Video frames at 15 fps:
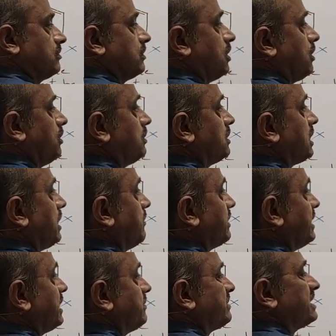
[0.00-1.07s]
All the
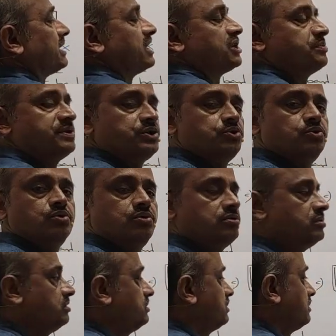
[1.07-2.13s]
carbon atoms are sp2,
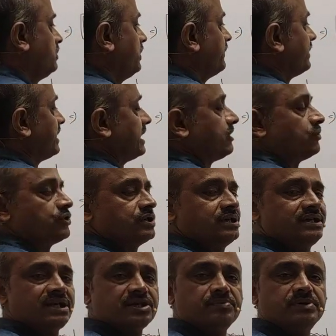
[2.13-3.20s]
even nitrogen
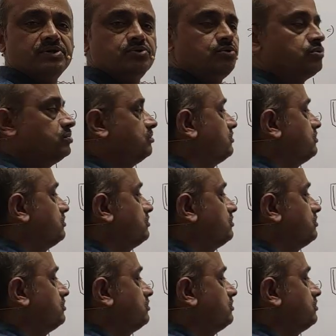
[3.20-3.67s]
is sp2.